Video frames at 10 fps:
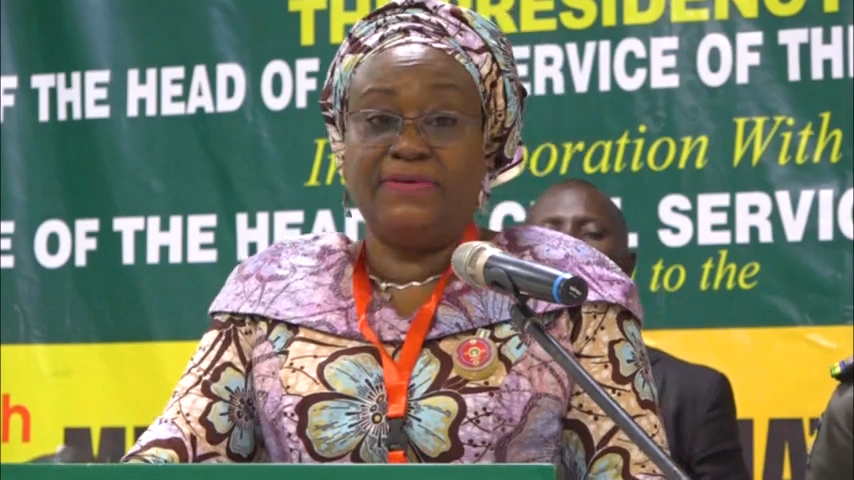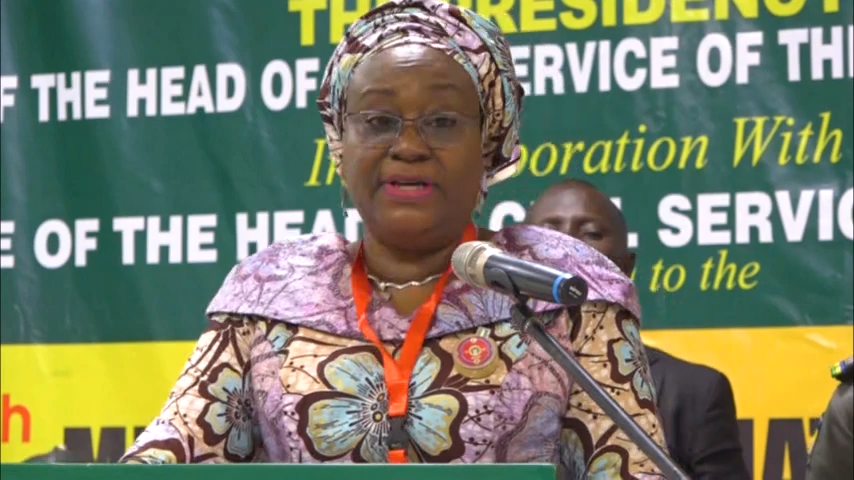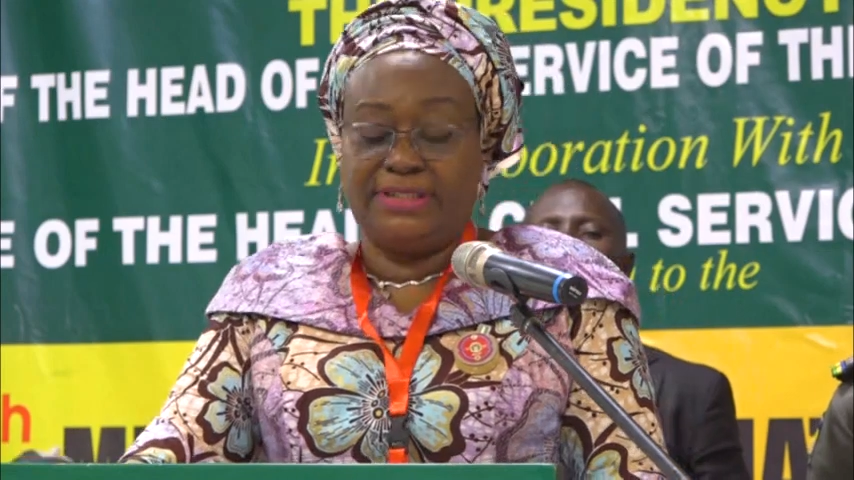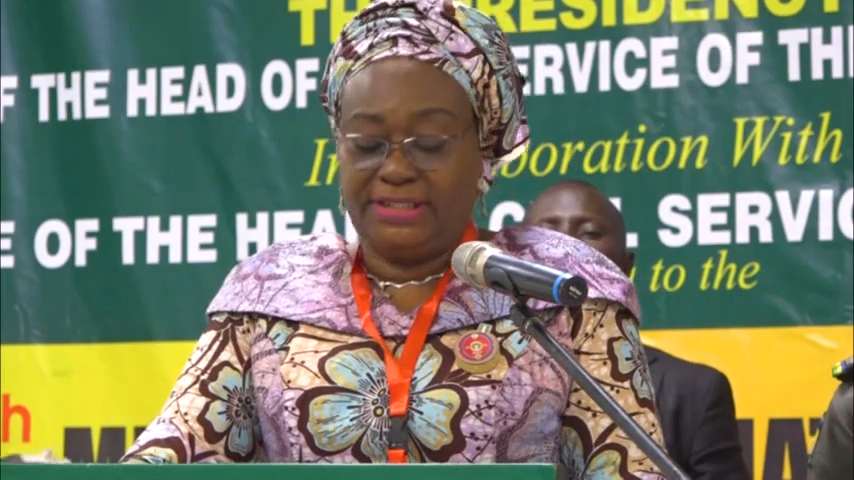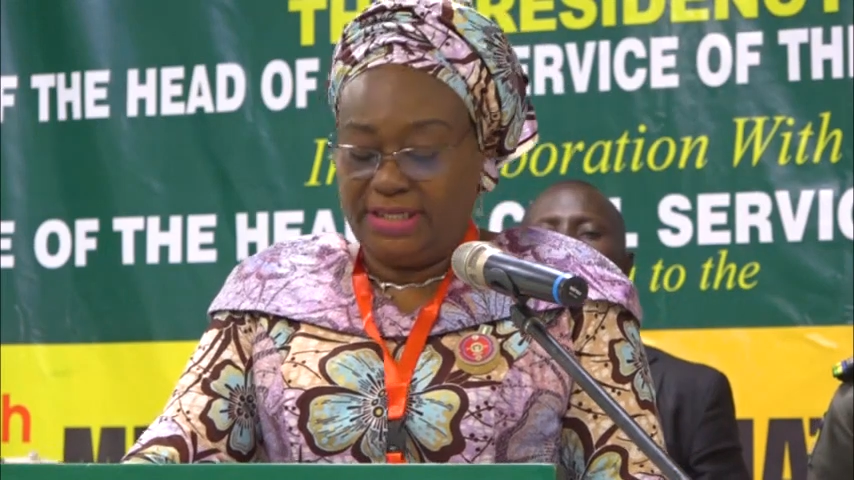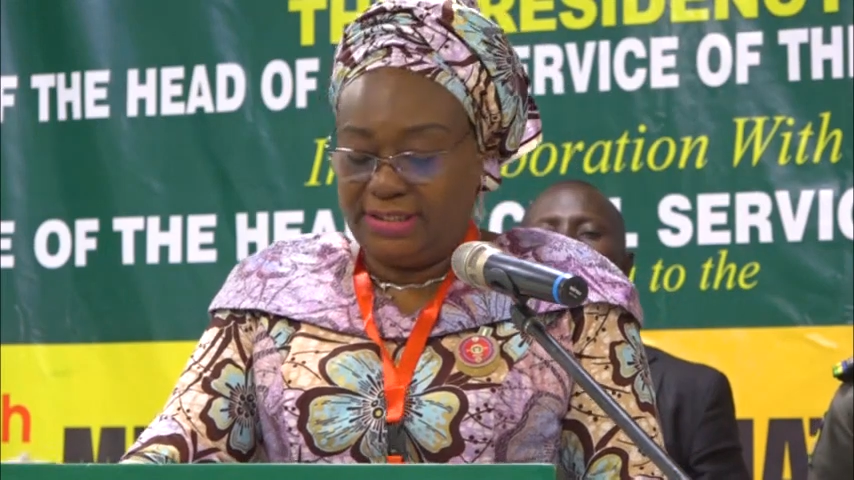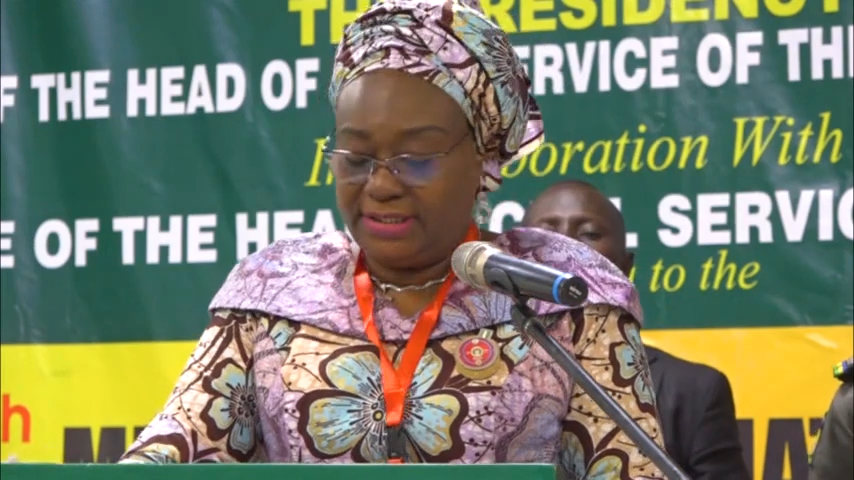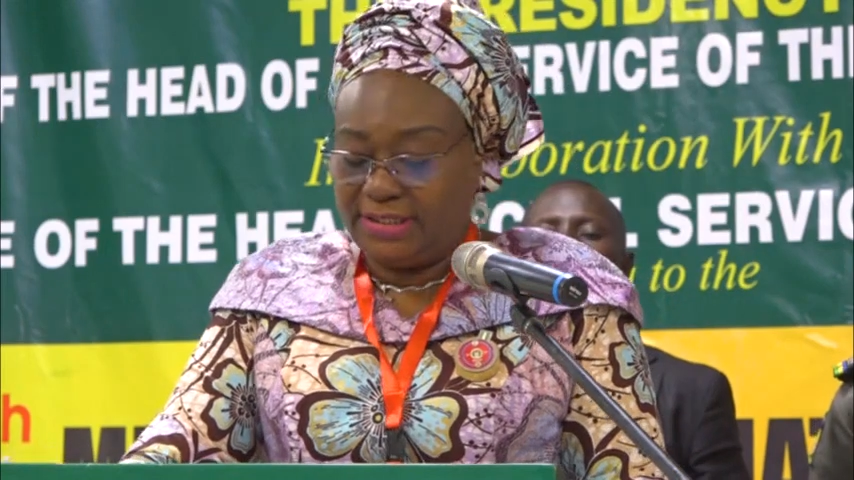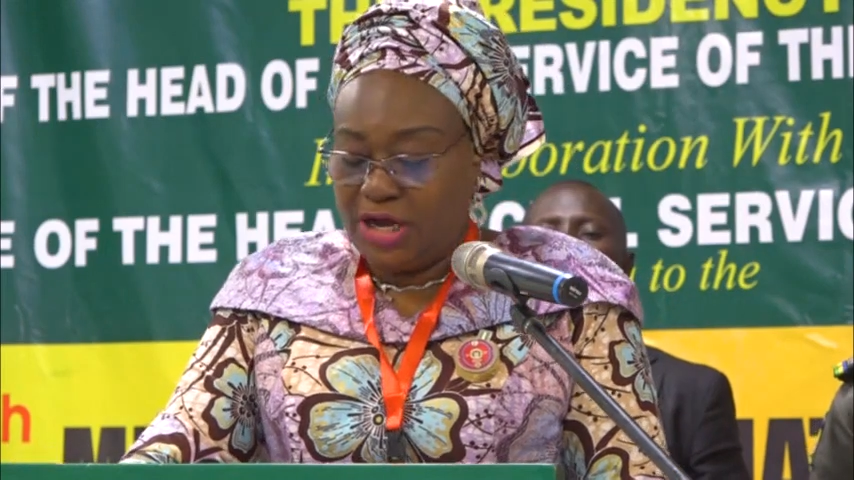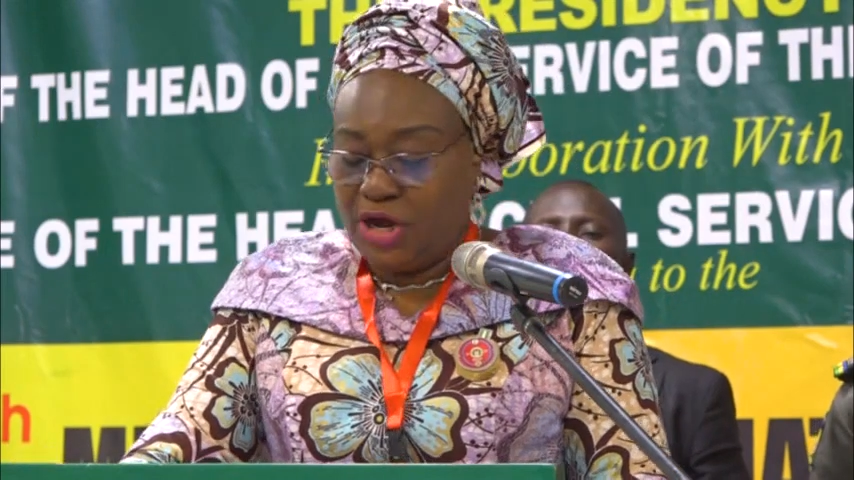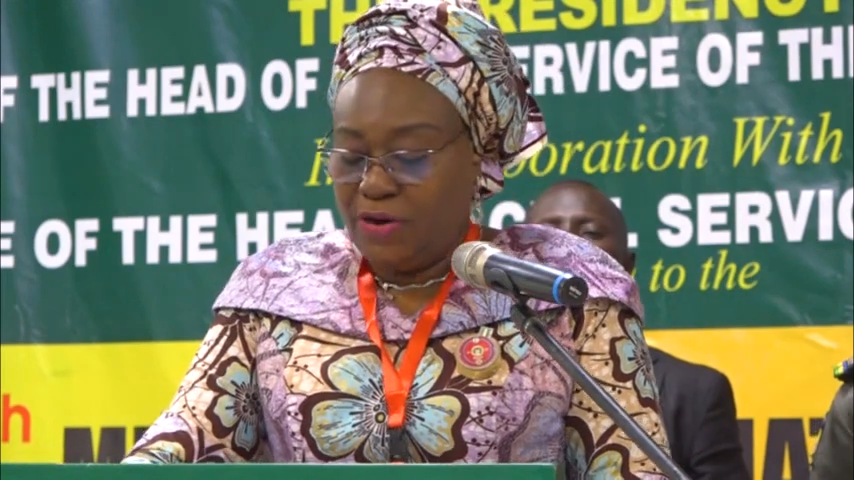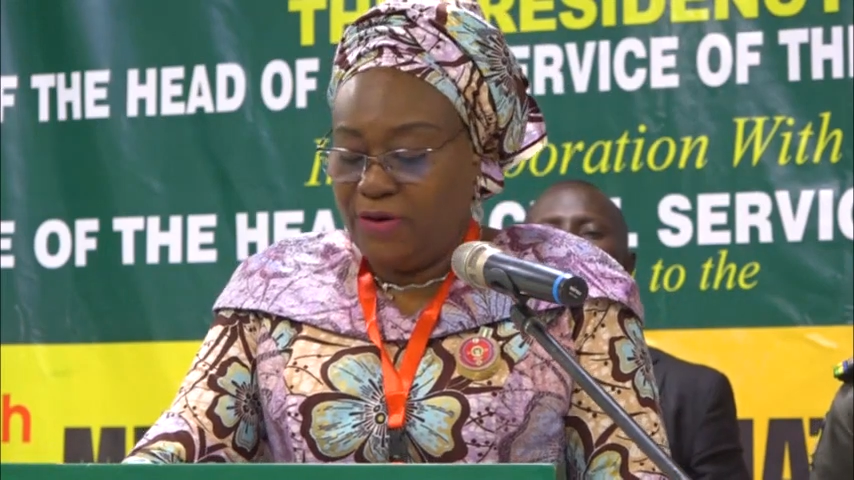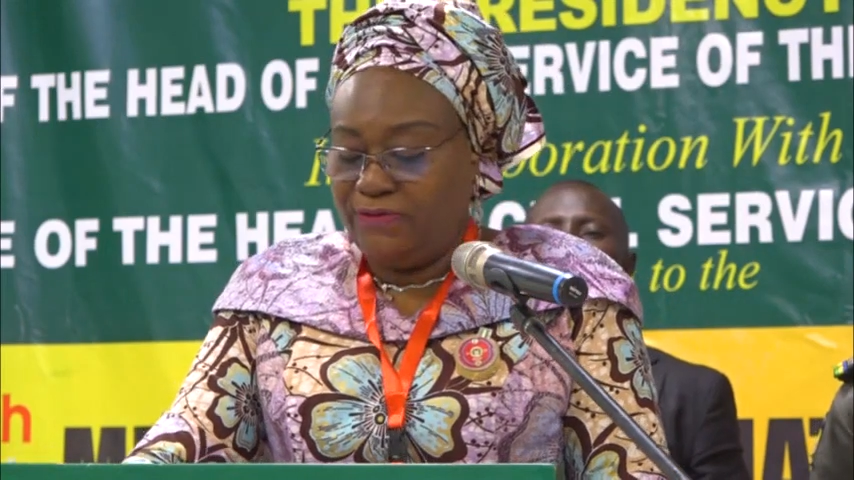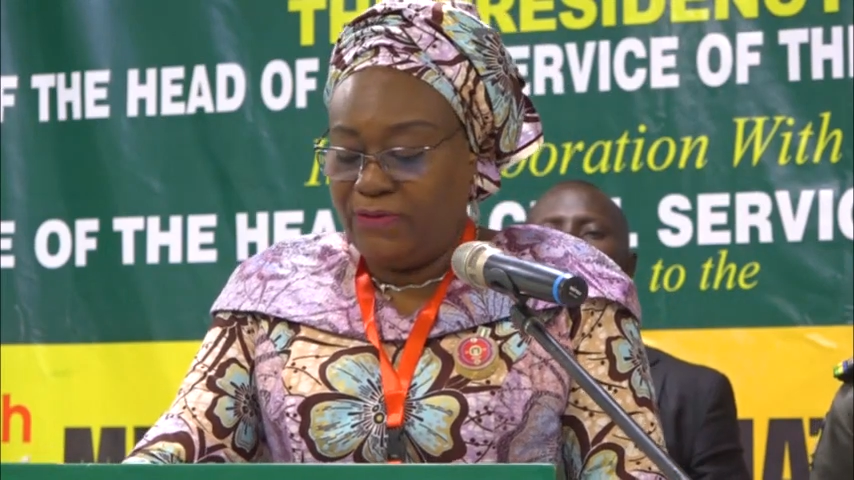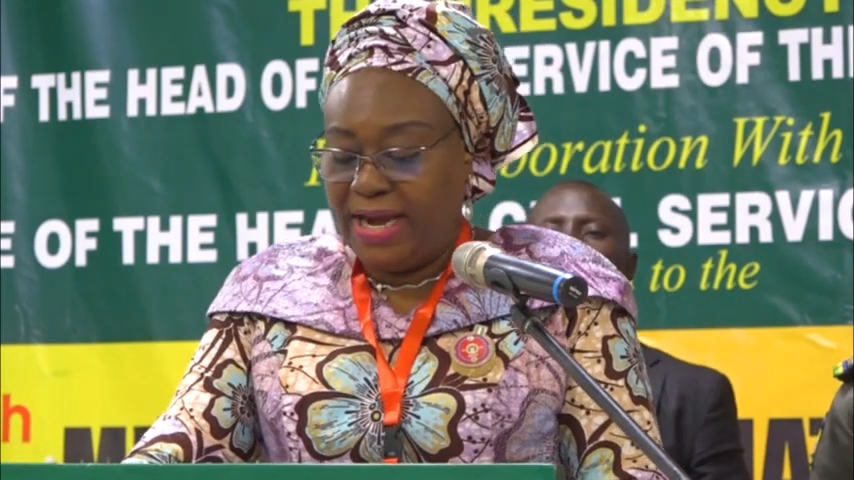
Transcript: a taste of